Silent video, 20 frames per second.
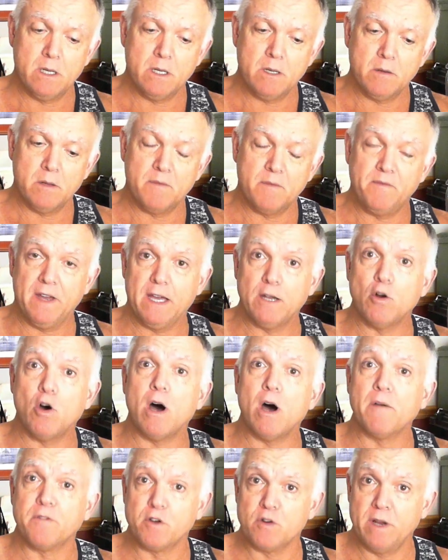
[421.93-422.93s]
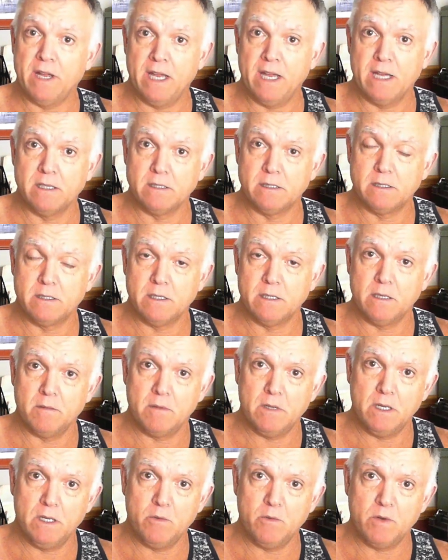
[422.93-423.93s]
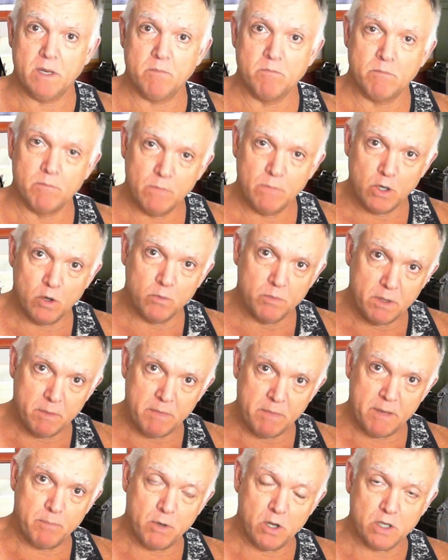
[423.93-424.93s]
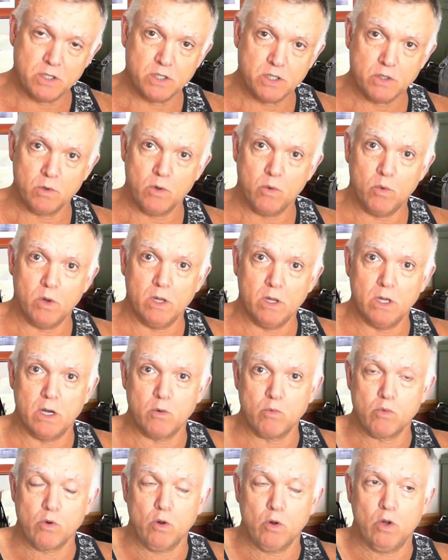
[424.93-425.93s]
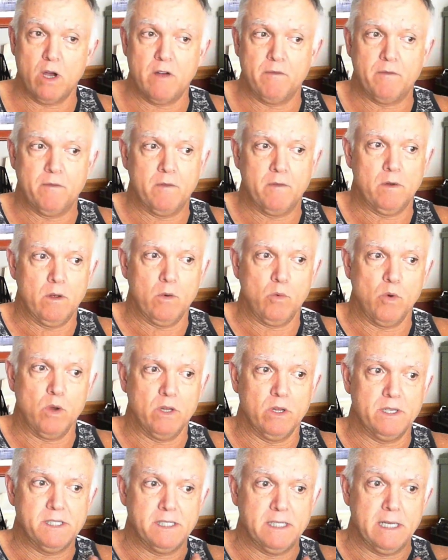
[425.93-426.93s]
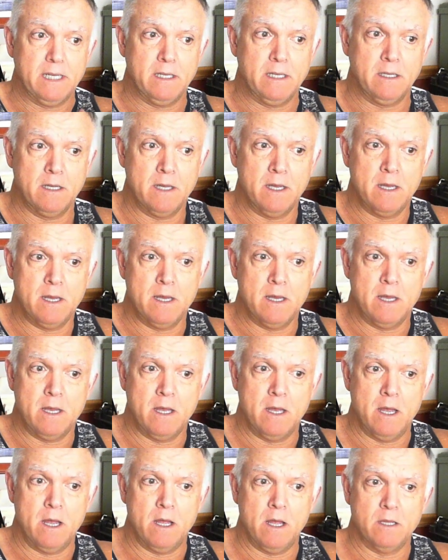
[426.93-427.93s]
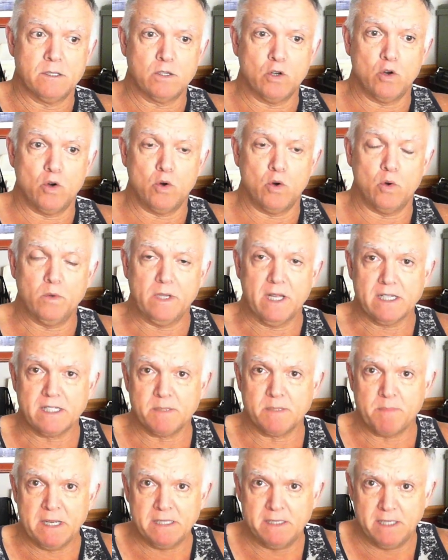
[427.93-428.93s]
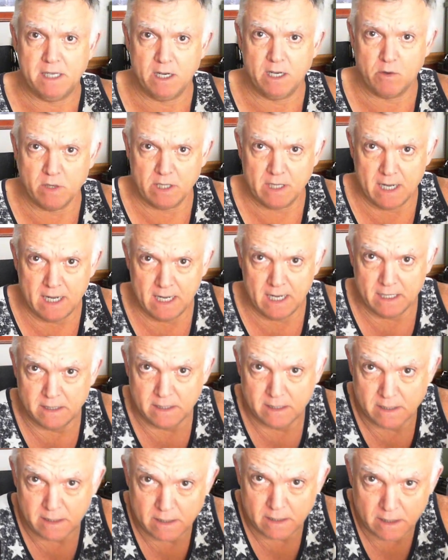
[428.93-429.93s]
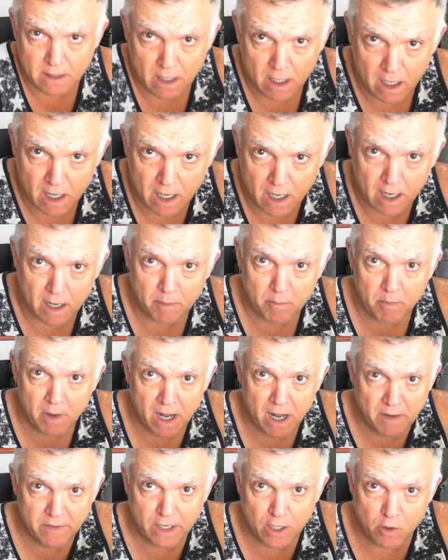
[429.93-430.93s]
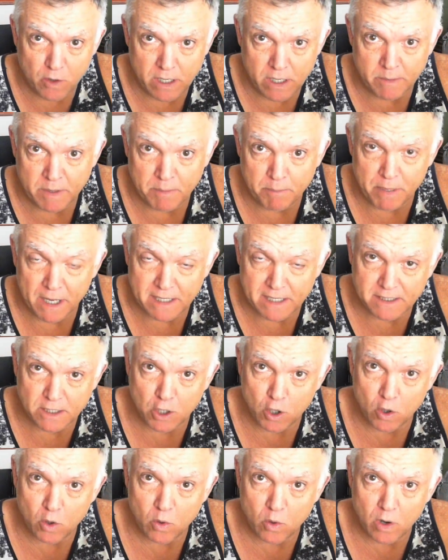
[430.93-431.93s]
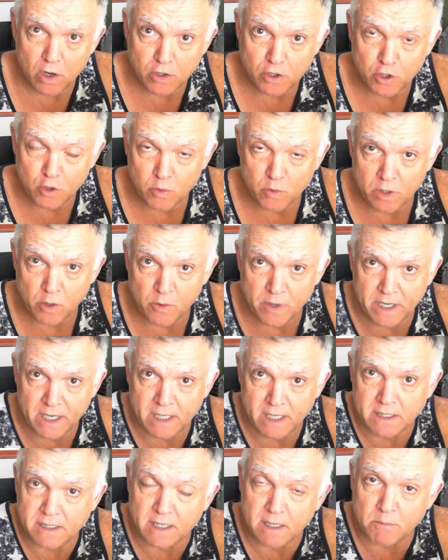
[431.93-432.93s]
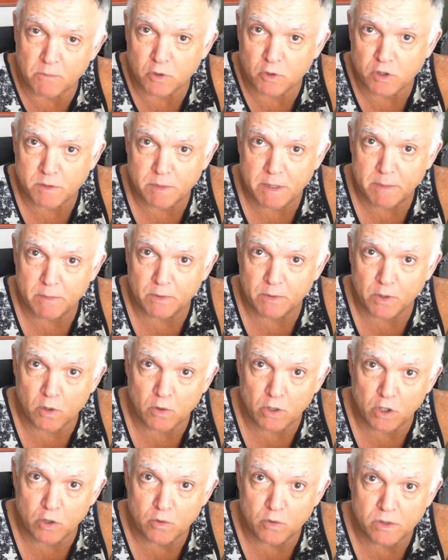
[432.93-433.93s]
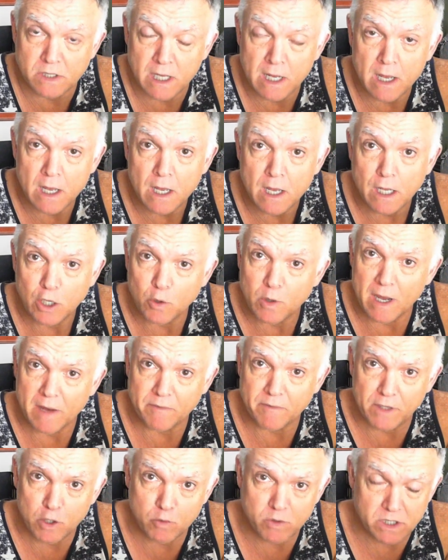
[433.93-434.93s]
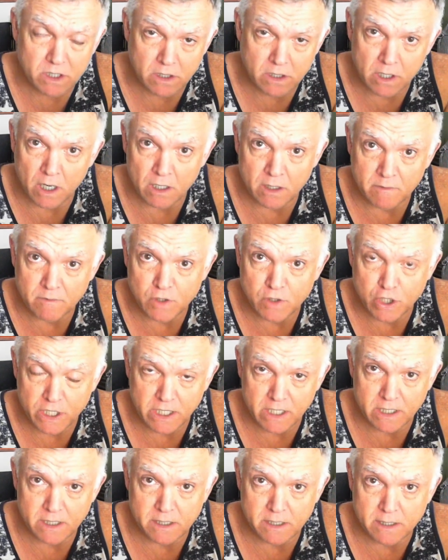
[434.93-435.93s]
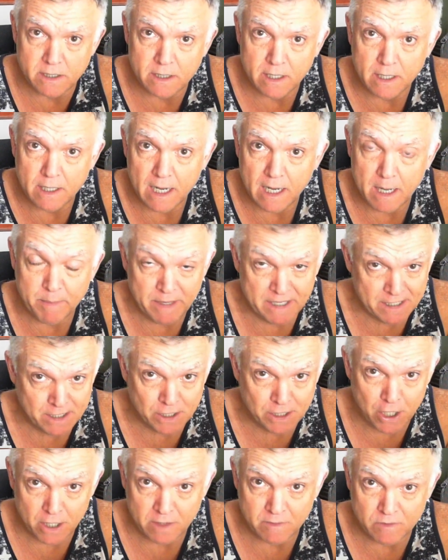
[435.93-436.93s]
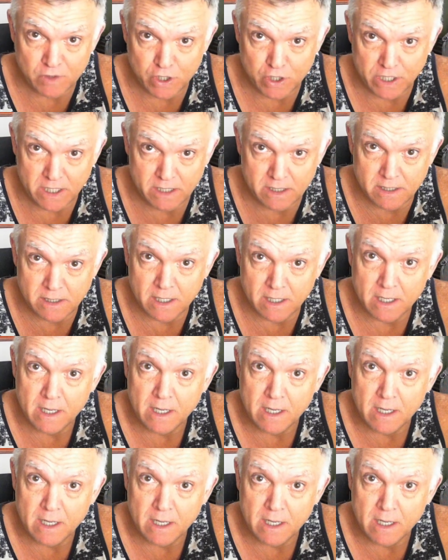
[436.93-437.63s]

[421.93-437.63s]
the fat off your hands, and you can, the meatballs will roll off real easy. So that's my secret, guys. Heavy cream and pesto are two ingredients that most people don't use. You have to use a ton of cheese. I mean, a ton of cheese.